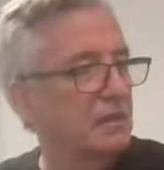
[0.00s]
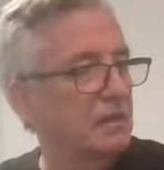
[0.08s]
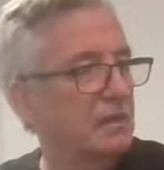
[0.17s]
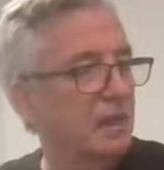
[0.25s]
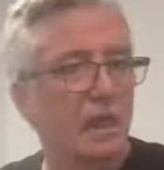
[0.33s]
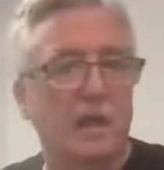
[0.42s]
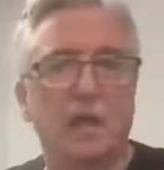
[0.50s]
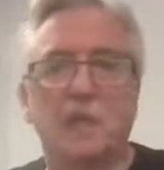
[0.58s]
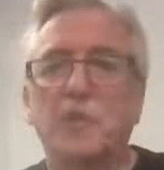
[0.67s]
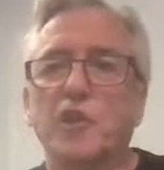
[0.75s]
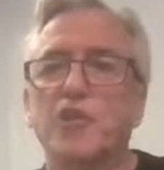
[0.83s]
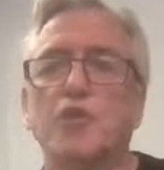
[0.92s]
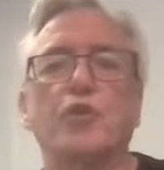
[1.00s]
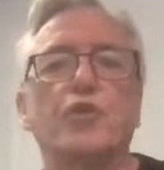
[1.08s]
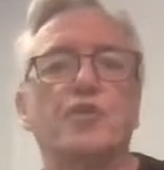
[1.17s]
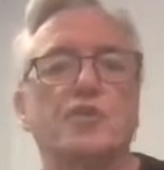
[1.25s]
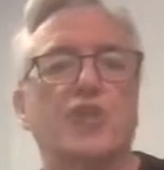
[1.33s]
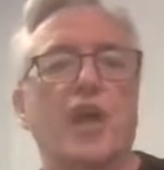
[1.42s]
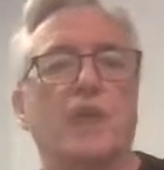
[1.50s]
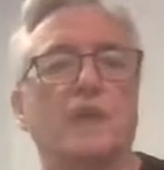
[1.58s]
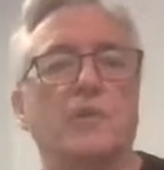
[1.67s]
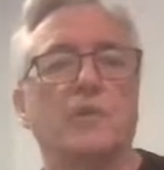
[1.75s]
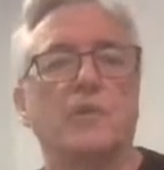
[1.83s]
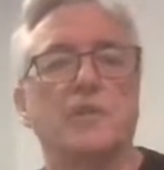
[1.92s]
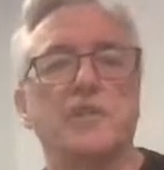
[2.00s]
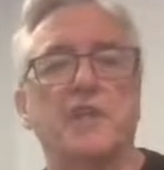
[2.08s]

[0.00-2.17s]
I'm not sure whose channel it was.